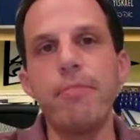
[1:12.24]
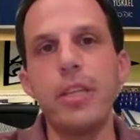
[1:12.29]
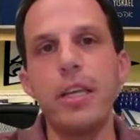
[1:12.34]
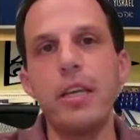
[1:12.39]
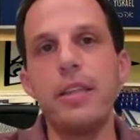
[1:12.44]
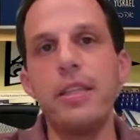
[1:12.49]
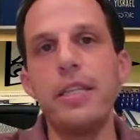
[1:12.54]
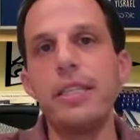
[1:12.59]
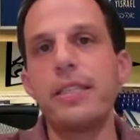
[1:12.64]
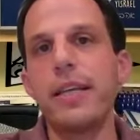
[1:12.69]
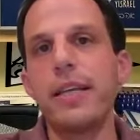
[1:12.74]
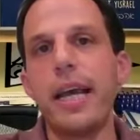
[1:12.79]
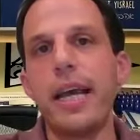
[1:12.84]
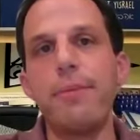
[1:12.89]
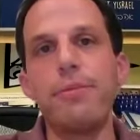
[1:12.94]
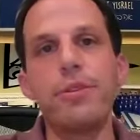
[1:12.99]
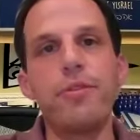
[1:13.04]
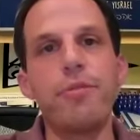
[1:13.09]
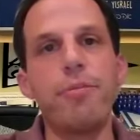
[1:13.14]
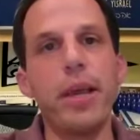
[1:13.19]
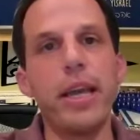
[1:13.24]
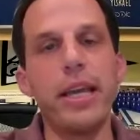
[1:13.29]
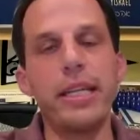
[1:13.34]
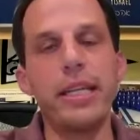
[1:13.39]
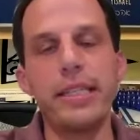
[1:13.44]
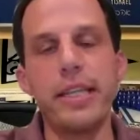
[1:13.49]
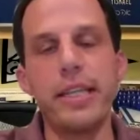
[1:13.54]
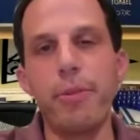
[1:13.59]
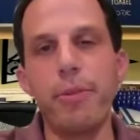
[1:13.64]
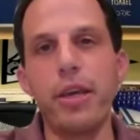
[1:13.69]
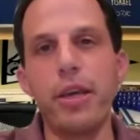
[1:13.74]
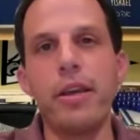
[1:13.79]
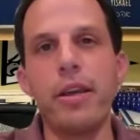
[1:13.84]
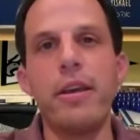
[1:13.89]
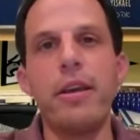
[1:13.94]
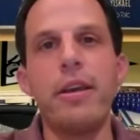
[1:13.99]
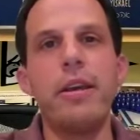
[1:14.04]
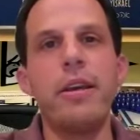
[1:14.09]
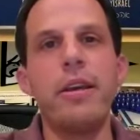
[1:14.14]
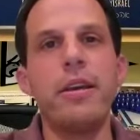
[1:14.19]
In these times of pandemic,
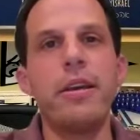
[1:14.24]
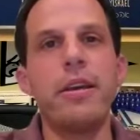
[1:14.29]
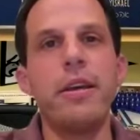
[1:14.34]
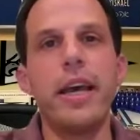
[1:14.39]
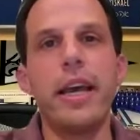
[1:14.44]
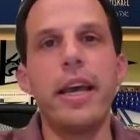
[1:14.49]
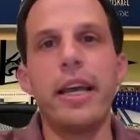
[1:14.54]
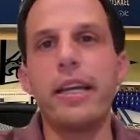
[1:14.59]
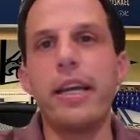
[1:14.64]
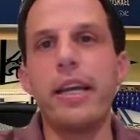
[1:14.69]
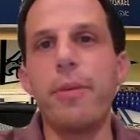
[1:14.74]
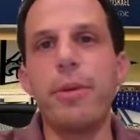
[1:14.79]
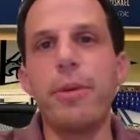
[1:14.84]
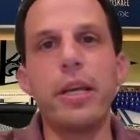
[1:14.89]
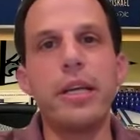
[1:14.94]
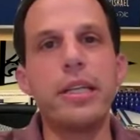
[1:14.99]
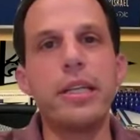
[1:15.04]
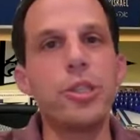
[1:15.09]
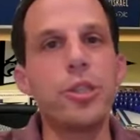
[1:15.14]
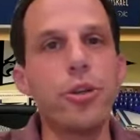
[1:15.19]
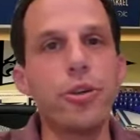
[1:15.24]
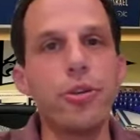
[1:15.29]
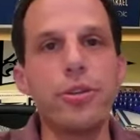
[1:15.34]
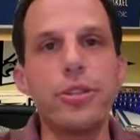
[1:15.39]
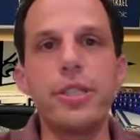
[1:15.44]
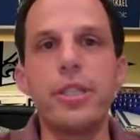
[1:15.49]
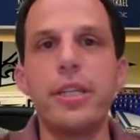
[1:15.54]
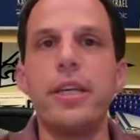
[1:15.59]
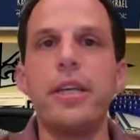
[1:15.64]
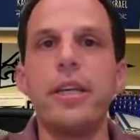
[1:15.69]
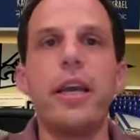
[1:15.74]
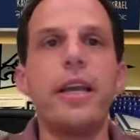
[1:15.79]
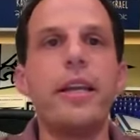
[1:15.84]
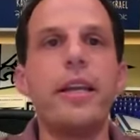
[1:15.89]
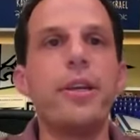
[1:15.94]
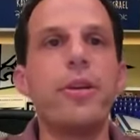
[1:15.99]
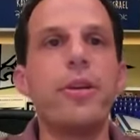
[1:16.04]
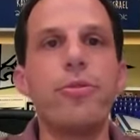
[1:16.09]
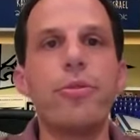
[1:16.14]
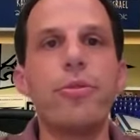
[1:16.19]
economic uncertainty, and
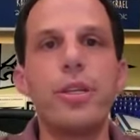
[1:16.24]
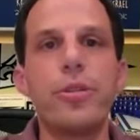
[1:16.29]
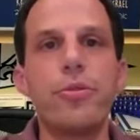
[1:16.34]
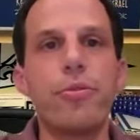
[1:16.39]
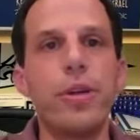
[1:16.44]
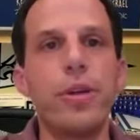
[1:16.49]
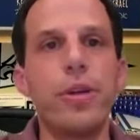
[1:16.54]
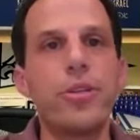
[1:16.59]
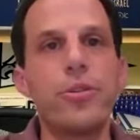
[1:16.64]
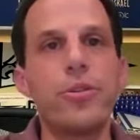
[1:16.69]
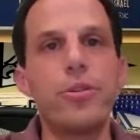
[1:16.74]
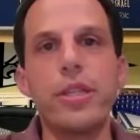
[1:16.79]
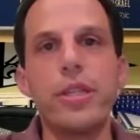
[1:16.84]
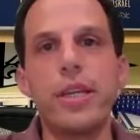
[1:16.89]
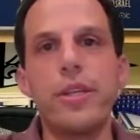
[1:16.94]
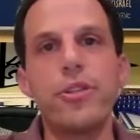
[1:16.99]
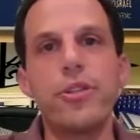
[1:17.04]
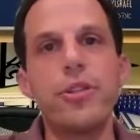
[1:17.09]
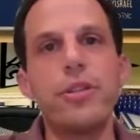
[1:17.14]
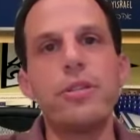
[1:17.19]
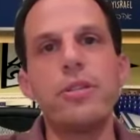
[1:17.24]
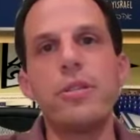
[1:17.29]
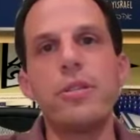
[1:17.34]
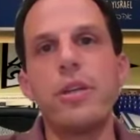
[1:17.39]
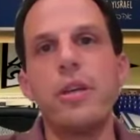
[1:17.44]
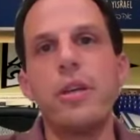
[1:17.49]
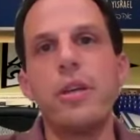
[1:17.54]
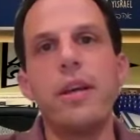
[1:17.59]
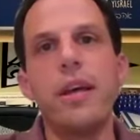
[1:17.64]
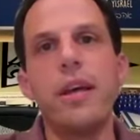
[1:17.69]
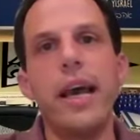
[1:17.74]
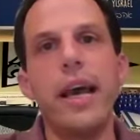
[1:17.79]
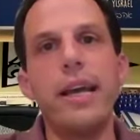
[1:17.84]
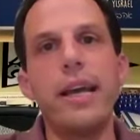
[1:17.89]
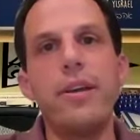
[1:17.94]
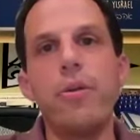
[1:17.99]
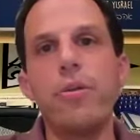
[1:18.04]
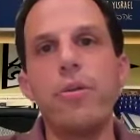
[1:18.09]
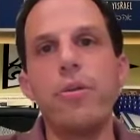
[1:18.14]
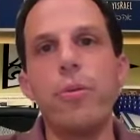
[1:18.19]
increased racial tensions, I
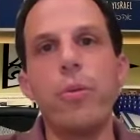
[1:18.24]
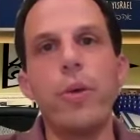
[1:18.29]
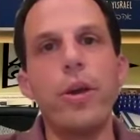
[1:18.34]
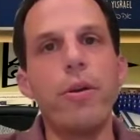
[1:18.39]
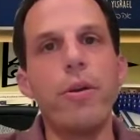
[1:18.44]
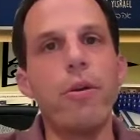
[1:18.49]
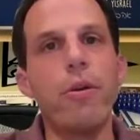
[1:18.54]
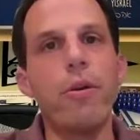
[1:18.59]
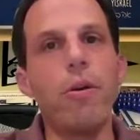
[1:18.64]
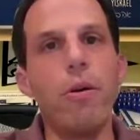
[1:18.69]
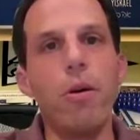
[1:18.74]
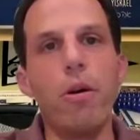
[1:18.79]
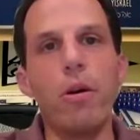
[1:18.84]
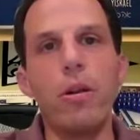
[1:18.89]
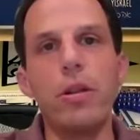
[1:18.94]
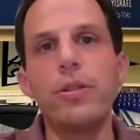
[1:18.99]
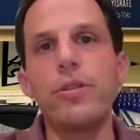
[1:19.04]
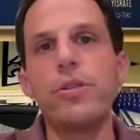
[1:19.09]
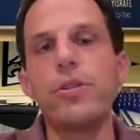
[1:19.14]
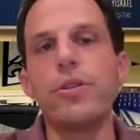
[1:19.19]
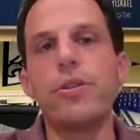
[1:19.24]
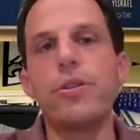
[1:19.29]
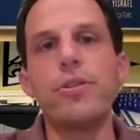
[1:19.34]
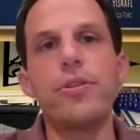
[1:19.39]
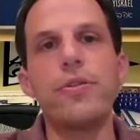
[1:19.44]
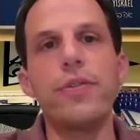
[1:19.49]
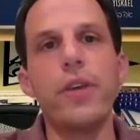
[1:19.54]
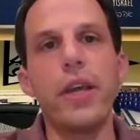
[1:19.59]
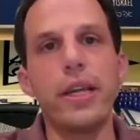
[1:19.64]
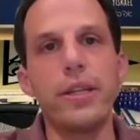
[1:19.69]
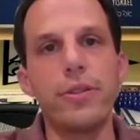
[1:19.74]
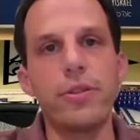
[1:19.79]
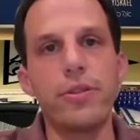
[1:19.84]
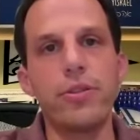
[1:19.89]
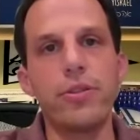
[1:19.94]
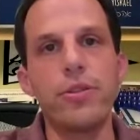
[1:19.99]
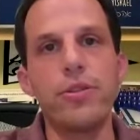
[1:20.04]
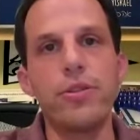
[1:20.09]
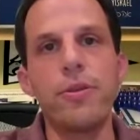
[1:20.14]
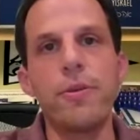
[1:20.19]
know that we are all in search of
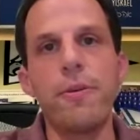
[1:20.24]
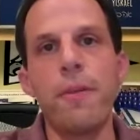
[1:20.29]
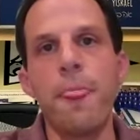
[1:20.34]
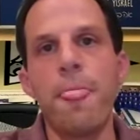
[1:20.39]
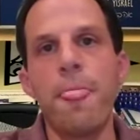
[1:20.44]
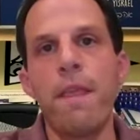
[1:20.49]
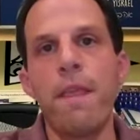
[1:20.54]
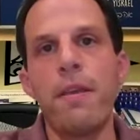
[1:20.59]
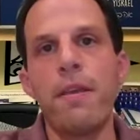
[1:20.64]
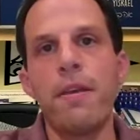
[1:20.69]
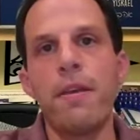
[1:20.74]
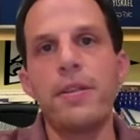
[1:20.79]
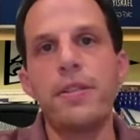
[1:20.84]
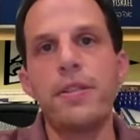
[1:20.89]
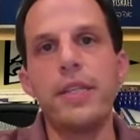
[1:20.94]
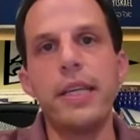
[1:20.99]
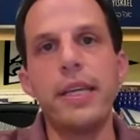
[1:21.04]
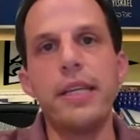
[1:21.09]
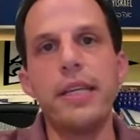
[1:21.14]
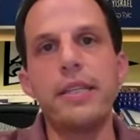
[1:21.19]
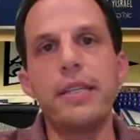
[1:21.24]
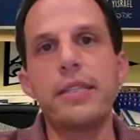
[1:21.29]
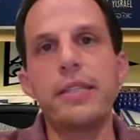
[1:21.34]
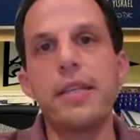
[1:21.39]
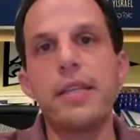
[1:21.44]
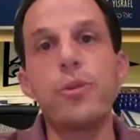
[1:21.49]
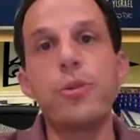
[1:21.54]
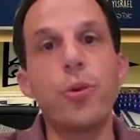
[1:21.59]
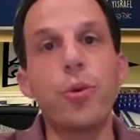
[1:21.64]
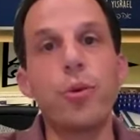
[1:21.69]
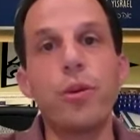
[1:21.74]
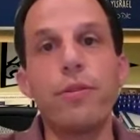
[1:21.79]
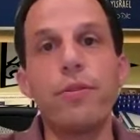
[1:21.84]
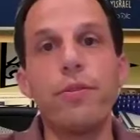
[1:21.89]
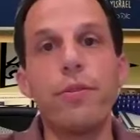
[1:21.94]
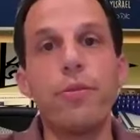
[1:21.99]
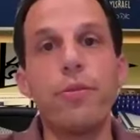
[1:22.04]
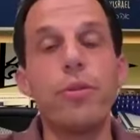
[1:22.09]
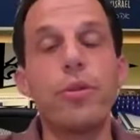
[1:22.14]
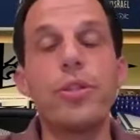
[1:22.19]
answers, seeking some sort
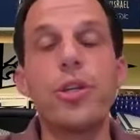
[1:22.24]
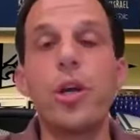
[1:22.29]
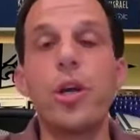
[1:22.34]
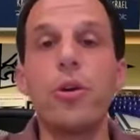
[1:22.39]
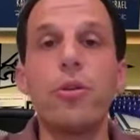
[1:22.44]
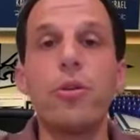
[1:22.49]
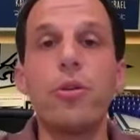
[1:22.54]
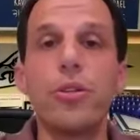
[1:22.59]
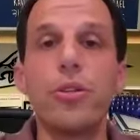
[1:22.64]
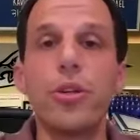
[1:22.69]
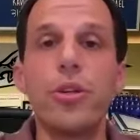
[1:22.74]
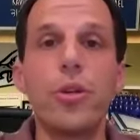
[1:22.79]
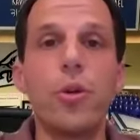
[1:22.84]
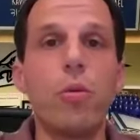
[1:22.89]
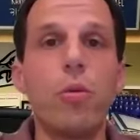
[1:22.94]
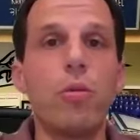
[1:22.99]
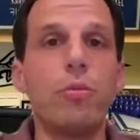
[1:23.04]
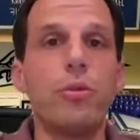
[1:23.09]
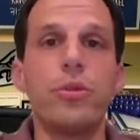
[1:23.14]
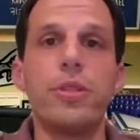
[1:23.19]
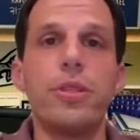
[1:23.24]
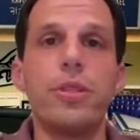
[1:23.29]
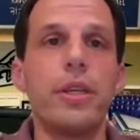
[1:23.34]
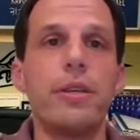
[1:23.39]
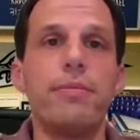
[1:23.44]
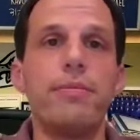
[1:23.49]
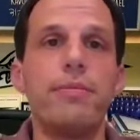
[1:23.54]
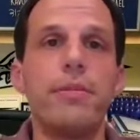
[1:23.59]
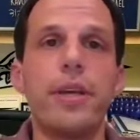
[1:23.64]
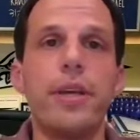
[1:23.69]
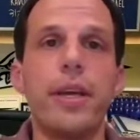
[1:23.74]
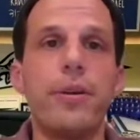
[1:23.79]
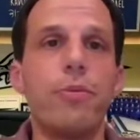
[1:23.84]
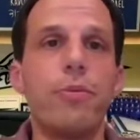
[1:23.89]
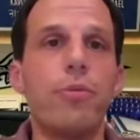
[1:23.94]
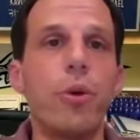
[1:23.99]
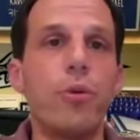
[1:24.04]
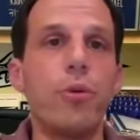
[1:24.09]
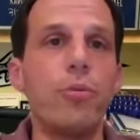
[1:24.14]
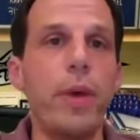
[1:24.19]
of return to normalcy and a
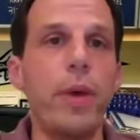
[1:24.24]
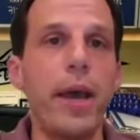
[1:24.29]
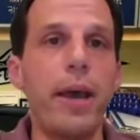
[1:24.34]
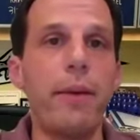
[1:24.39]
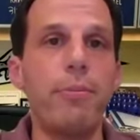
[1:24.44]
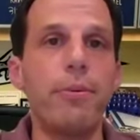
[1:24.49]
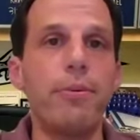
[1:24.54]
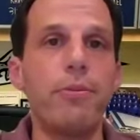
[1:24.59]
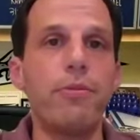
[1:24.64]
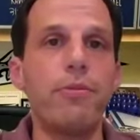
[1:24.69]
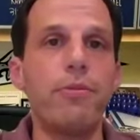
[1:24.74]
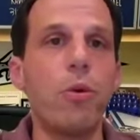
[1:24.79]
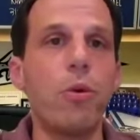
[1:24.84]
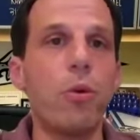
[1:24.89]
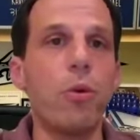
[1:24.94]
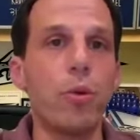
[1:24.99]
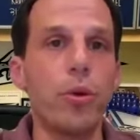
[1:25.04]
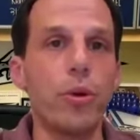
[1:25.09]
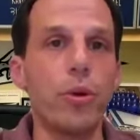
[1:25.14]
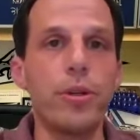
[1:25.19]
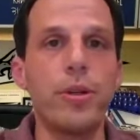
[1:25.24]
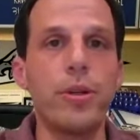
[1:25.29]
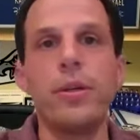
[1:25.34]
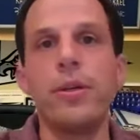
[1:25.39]
roadmap forward.